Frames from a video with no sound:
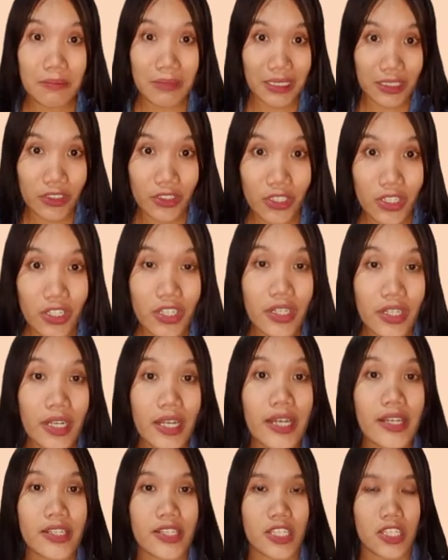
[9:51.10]
meter
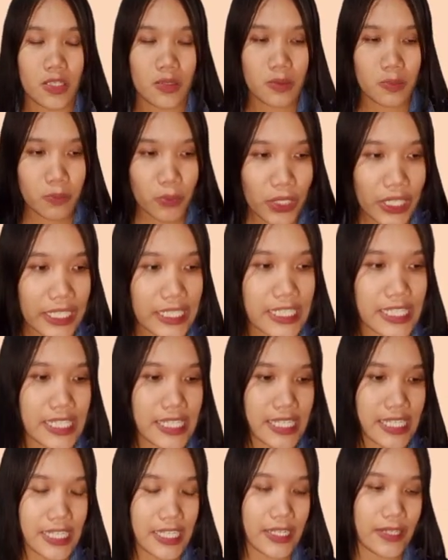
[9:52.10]
sprint,
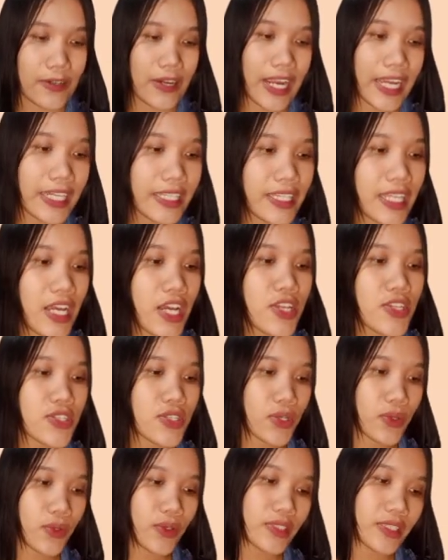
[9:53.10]
right?
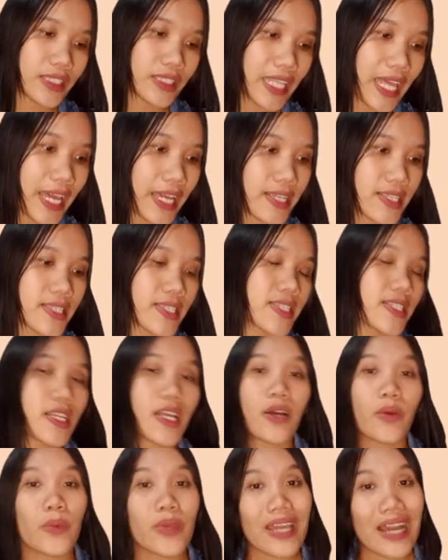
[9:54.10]
So next,
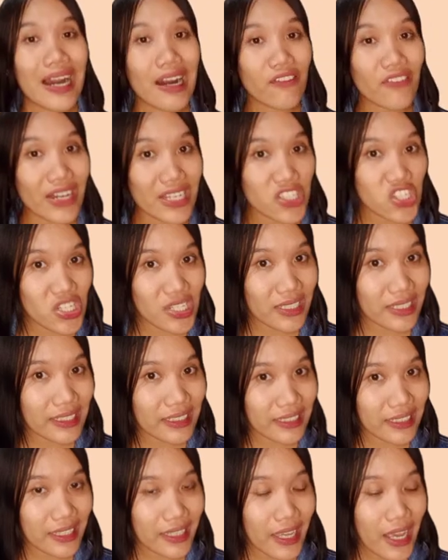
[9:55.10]
we have
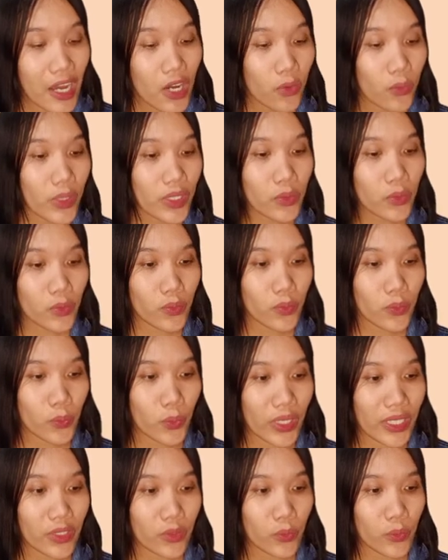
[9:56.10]
agility. When
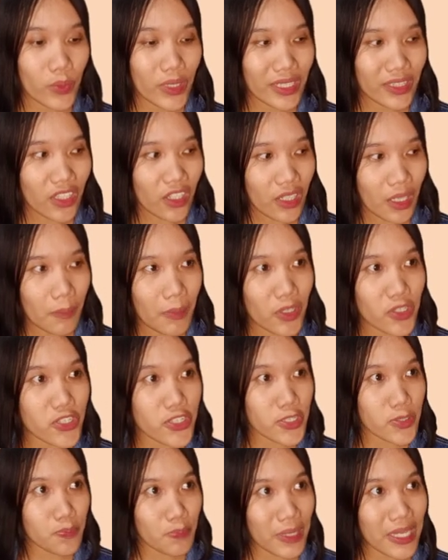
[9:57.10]
when we talk about
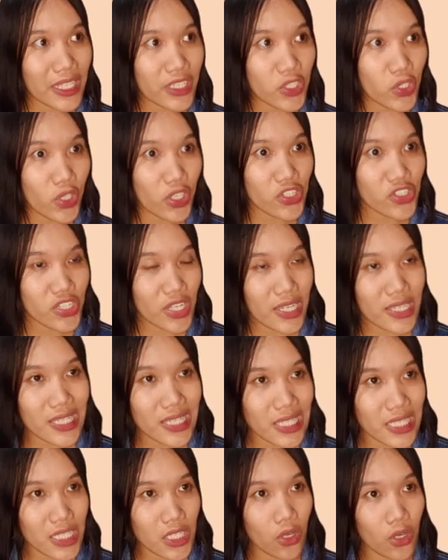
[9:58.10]
speed, you're just
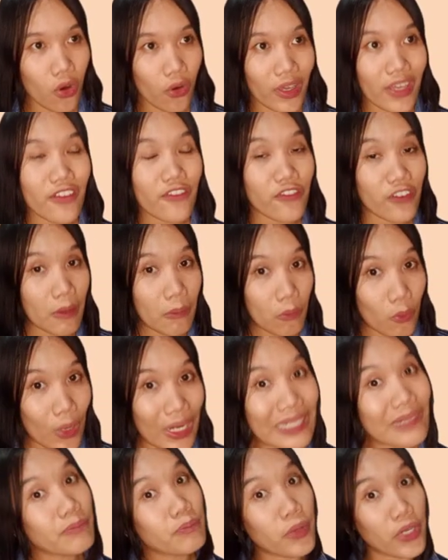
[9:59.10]
going from
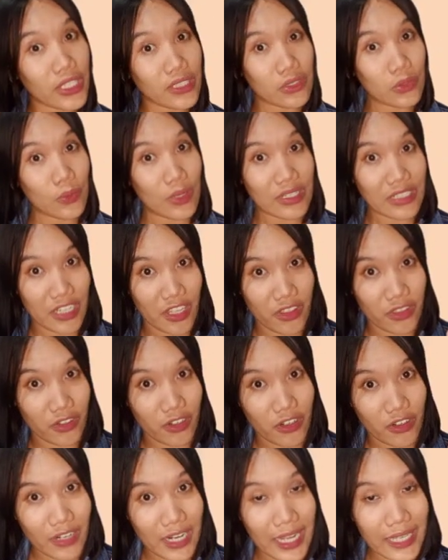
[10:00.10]
one point to another,
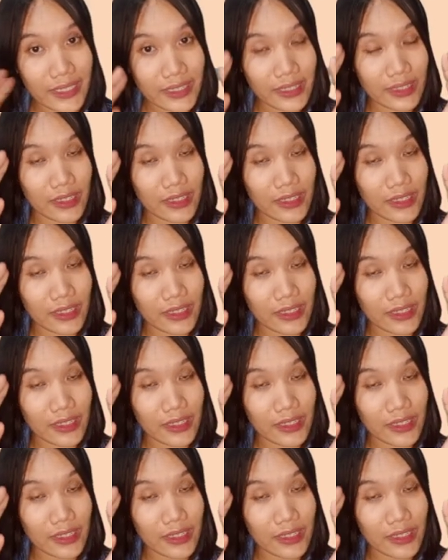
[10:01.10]
right?